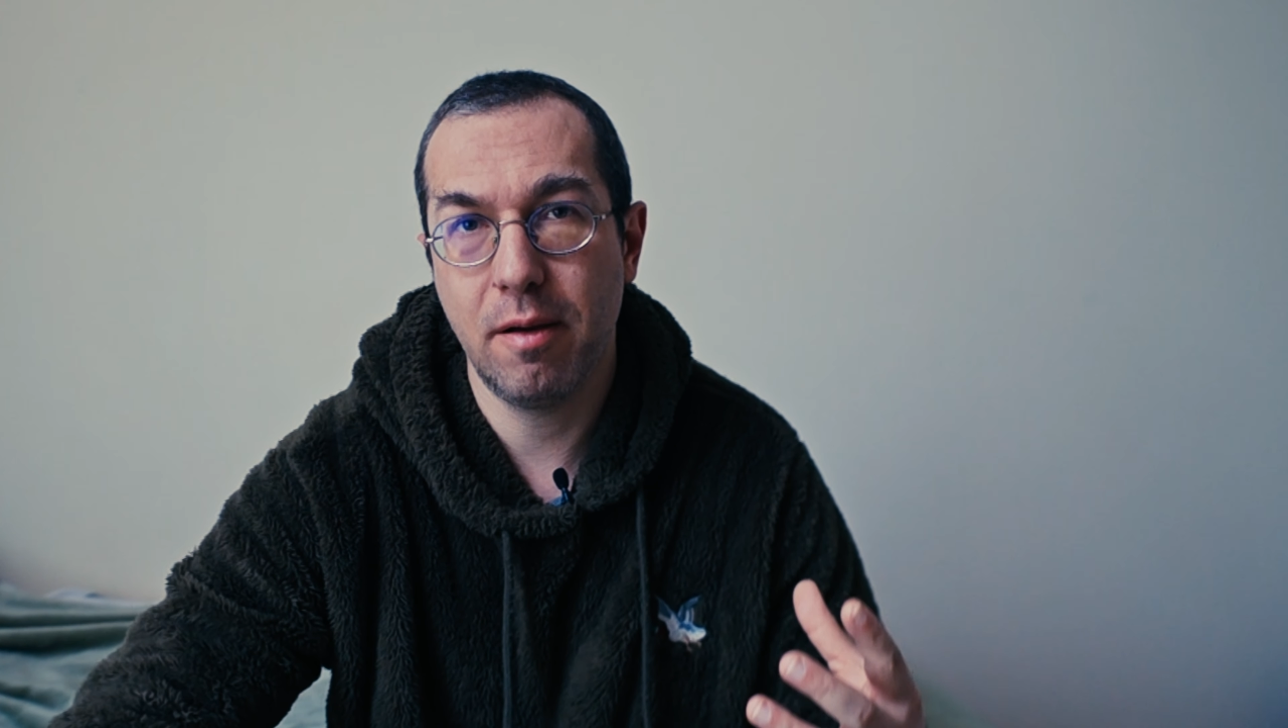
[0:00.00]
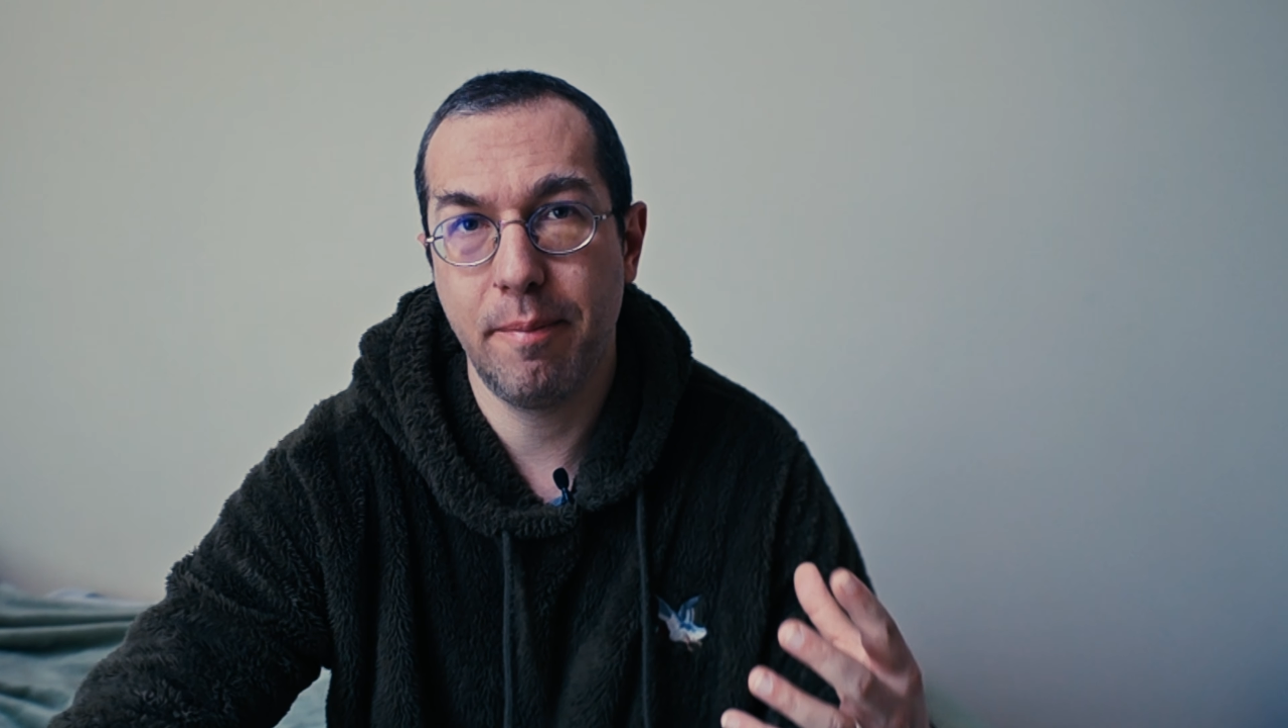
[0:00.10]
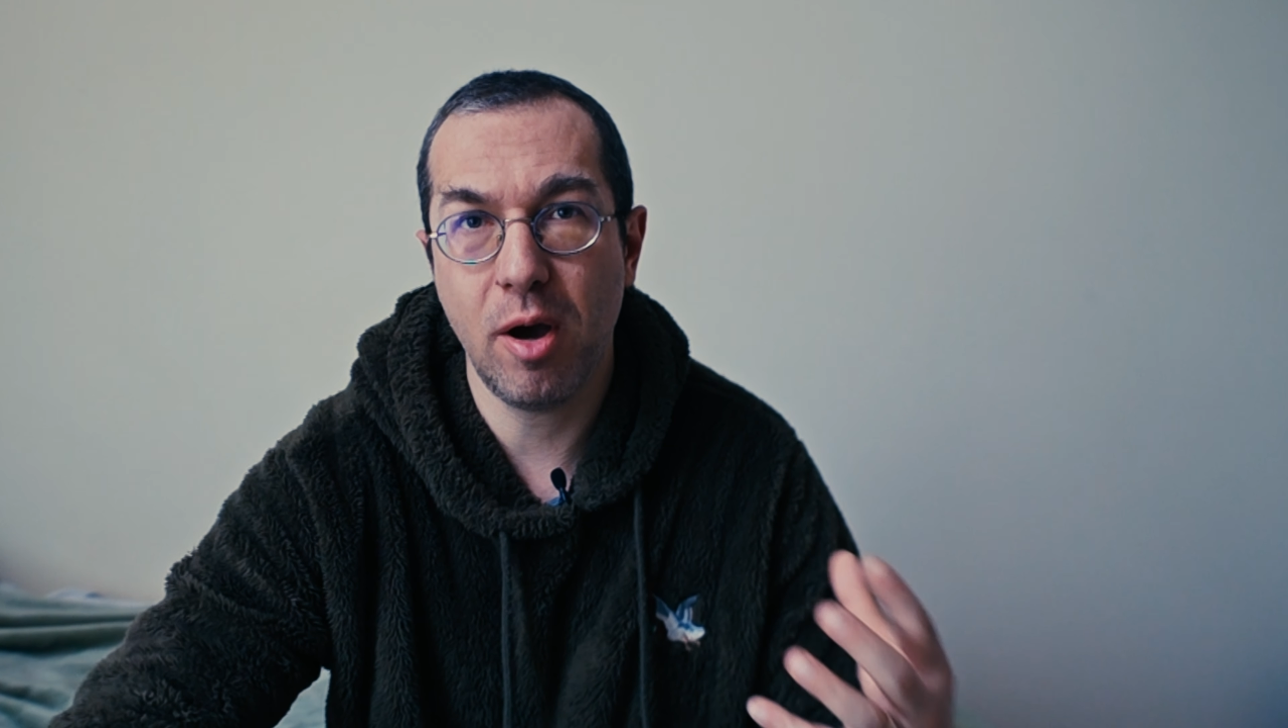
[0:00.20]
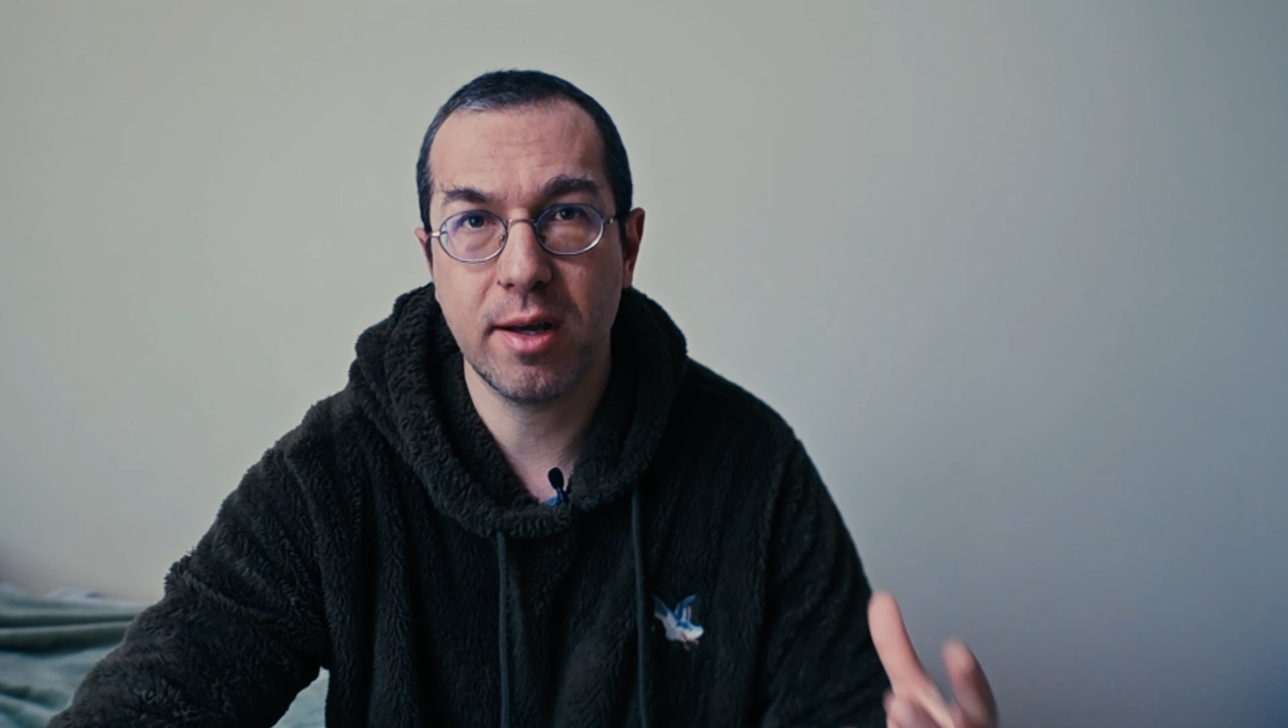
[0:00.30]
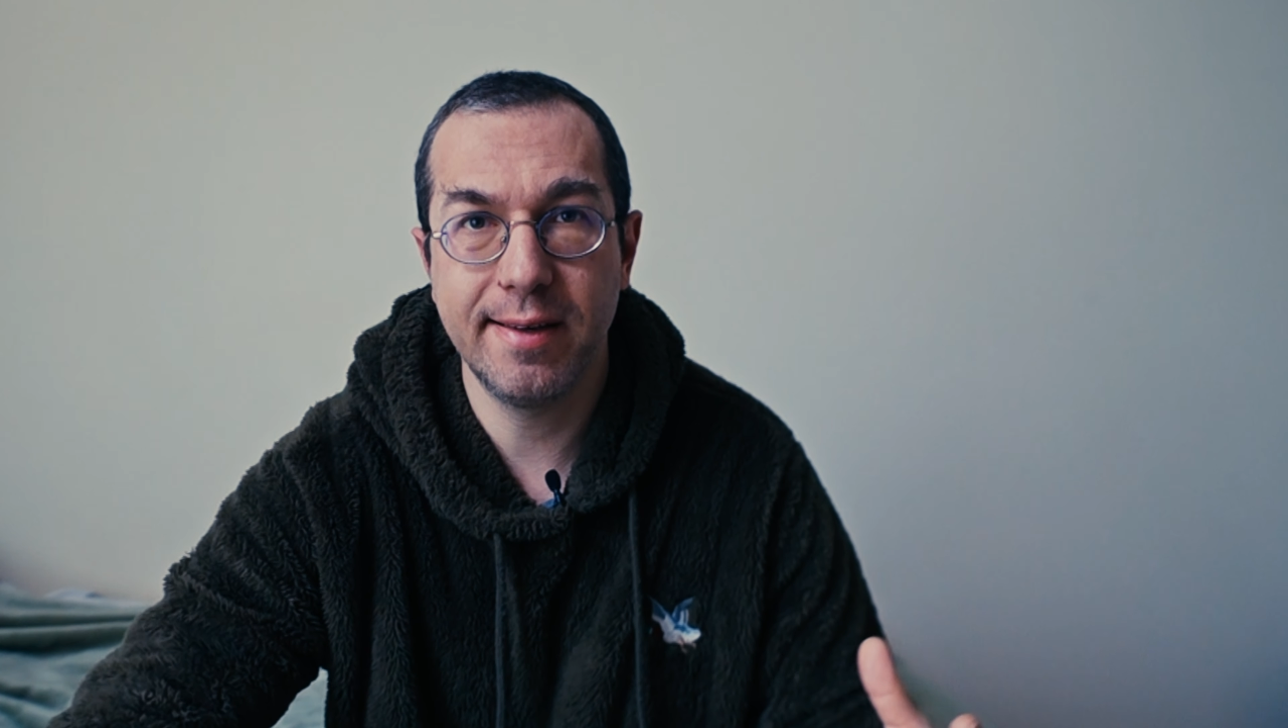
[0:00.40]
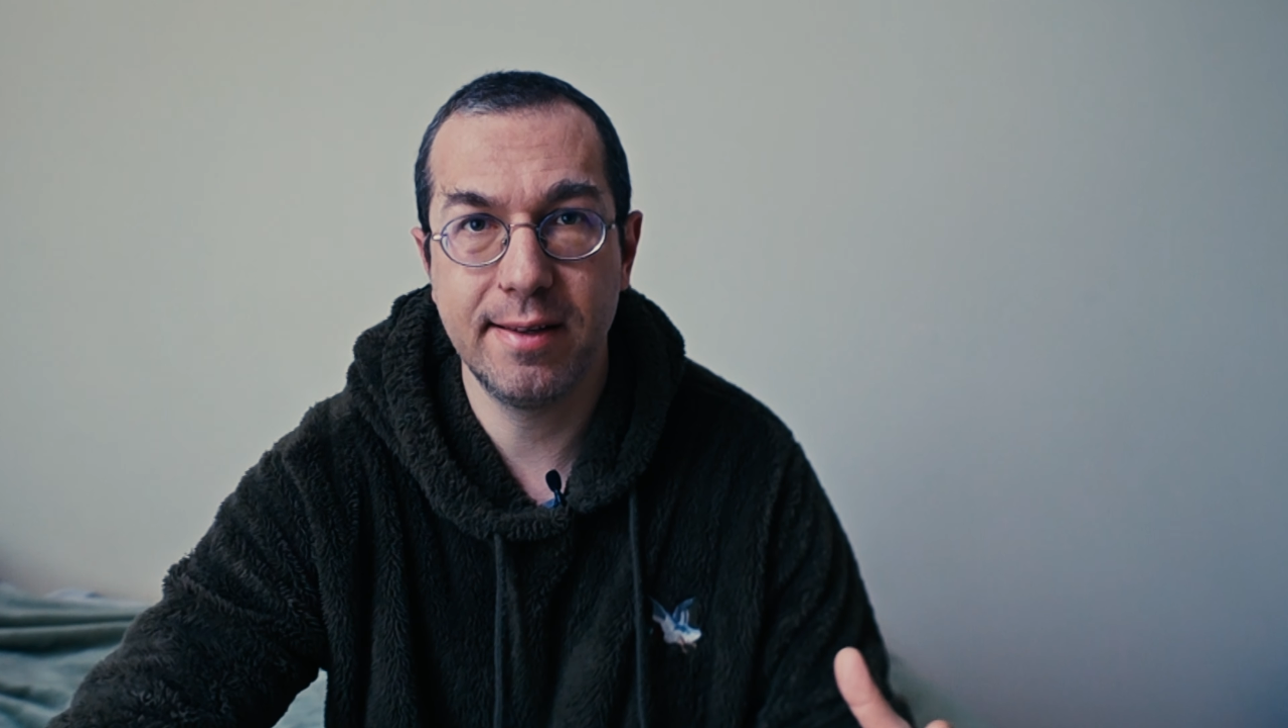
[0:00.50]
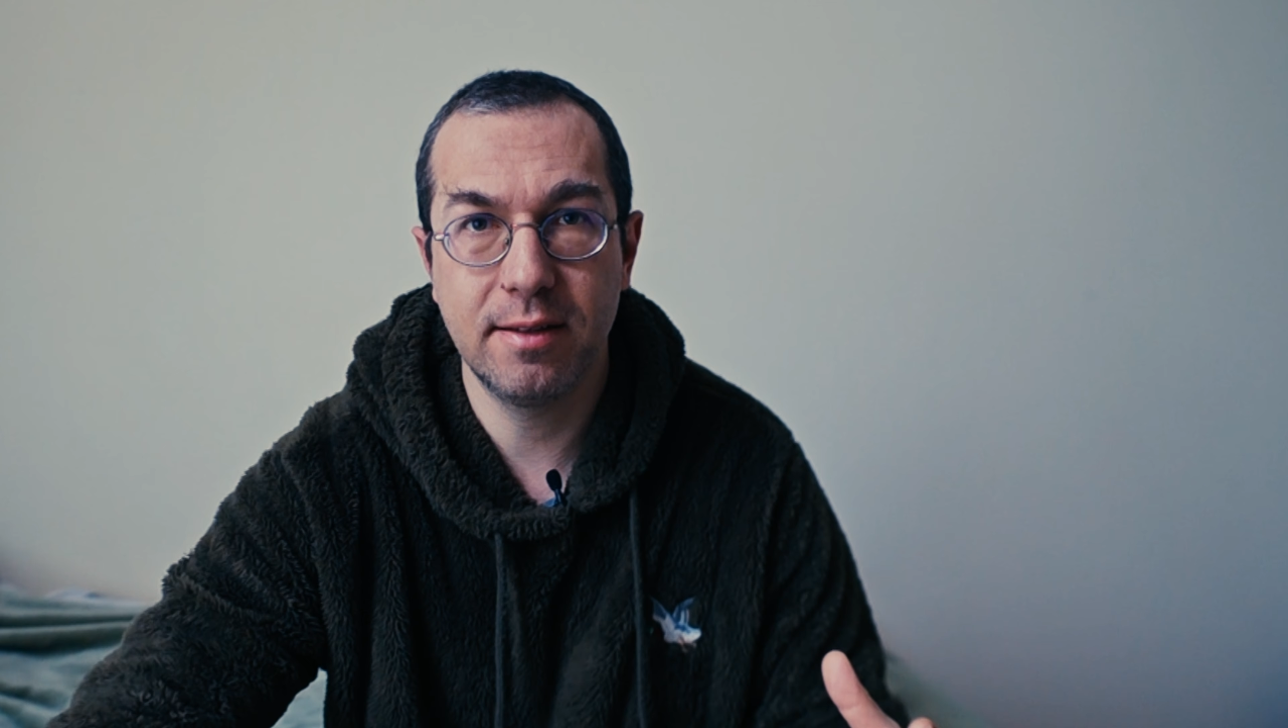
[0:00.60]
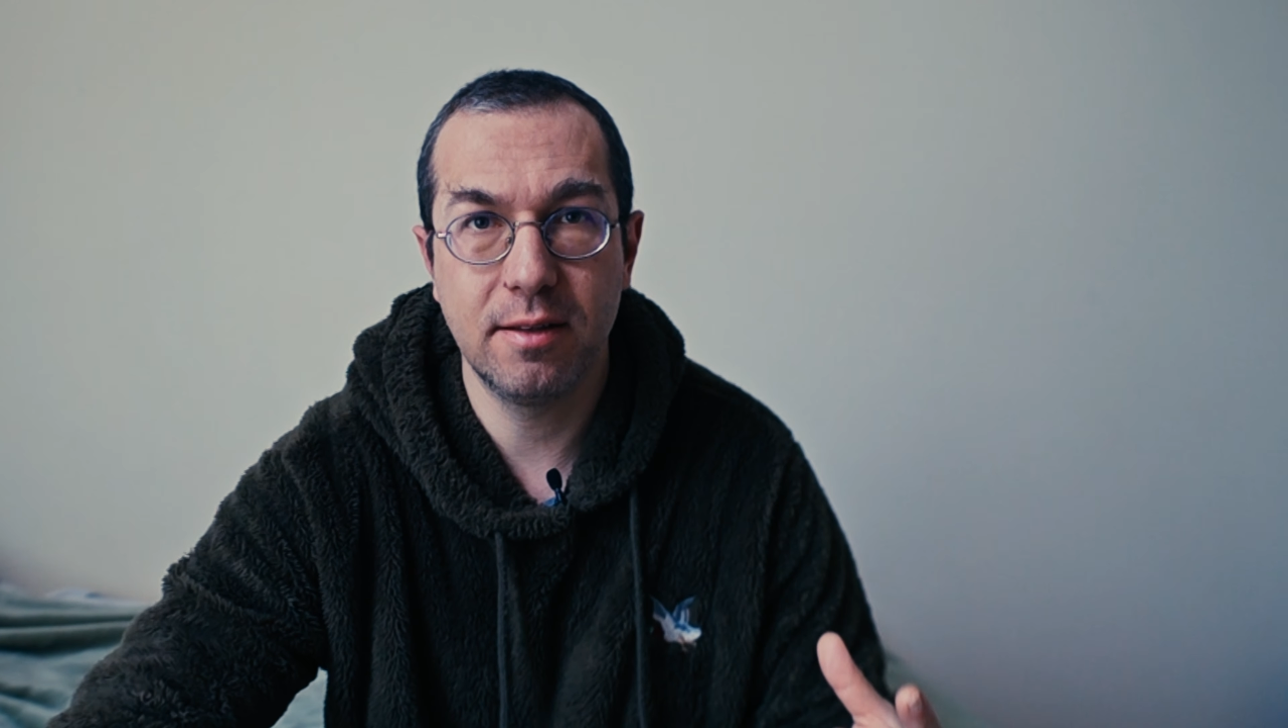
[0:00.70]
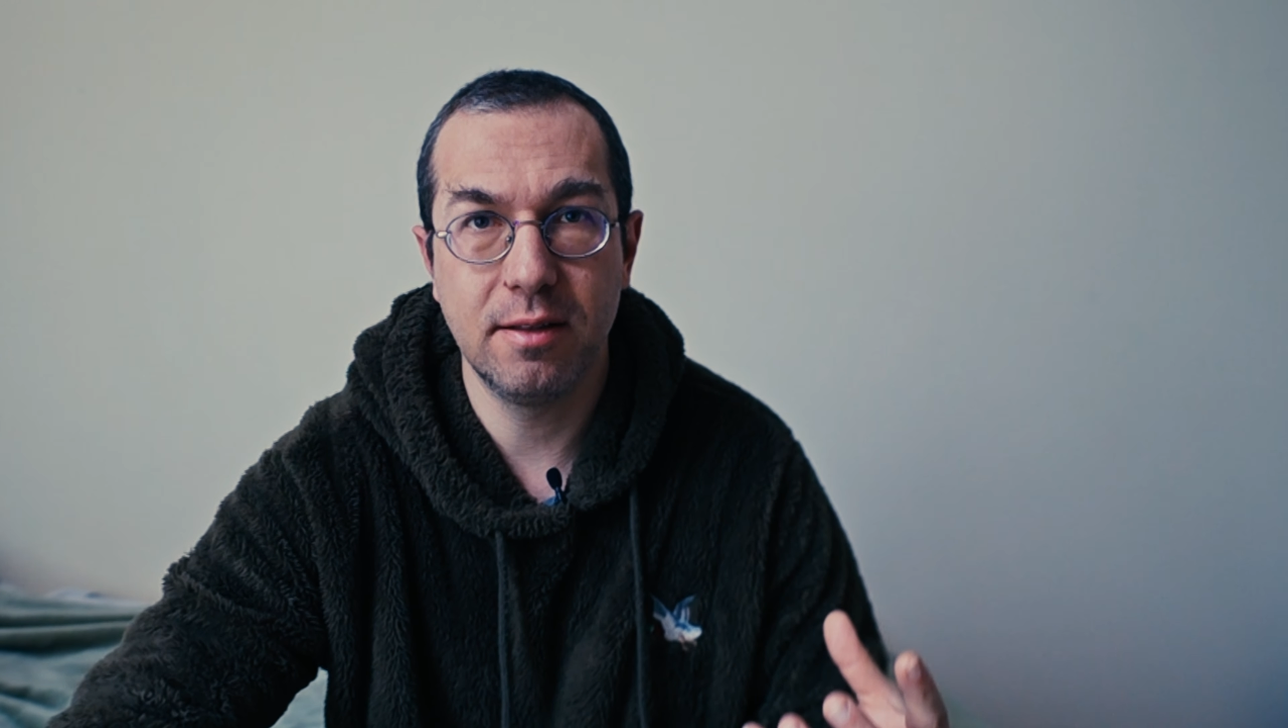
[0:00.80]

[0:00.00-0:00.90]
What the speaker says: pocket